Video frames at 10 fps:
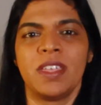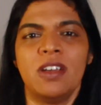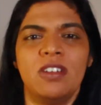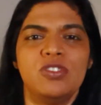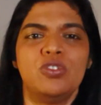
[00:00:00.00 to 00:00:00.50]

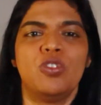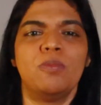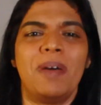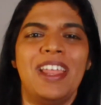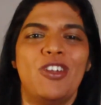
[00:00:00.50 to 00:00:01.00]
Also, don't
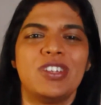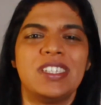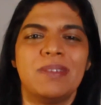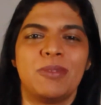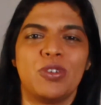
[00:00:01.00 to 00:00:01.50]
buy
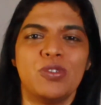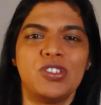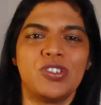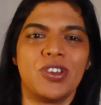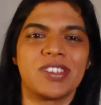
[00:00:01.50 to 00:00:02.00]
long-term growth
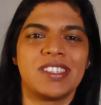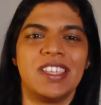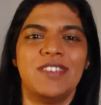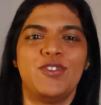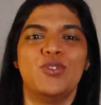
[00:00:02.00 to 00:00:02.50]
stocks
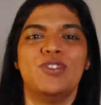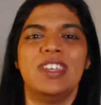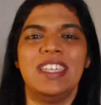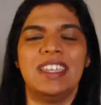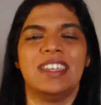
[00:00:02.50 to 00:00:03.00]
if you
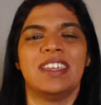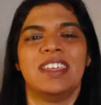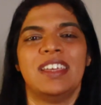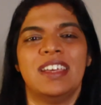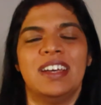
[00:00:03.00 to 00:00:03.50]
need
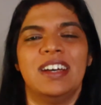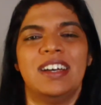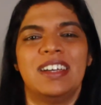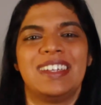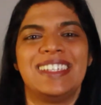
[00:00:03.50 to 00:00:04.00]

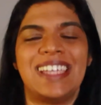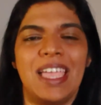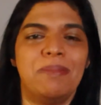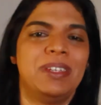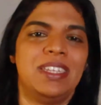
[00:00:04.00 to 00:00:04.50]

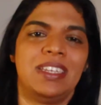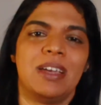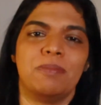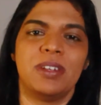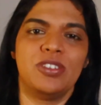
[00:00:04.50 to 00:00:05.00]
retirement
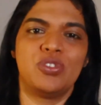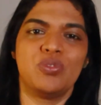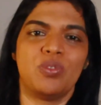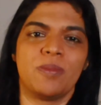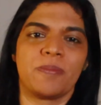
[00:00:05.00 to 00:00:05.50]
income pretty
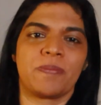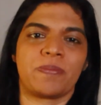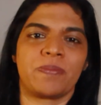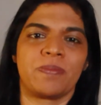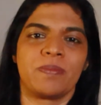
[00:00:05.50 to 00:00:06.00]
soon.
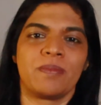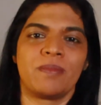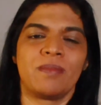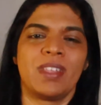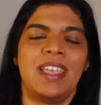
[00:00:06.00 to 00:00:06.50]

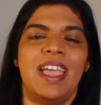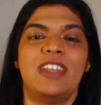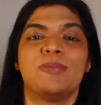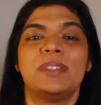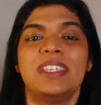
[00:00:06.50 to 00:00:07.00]
An
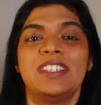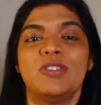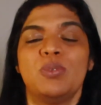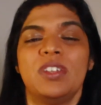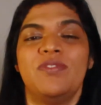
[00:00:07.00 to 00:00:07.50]

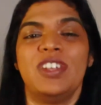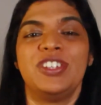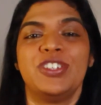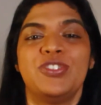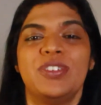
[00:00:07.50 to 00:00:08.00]
obsession with
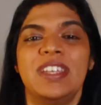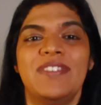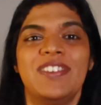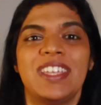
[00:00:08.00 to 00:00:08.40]
inflation should never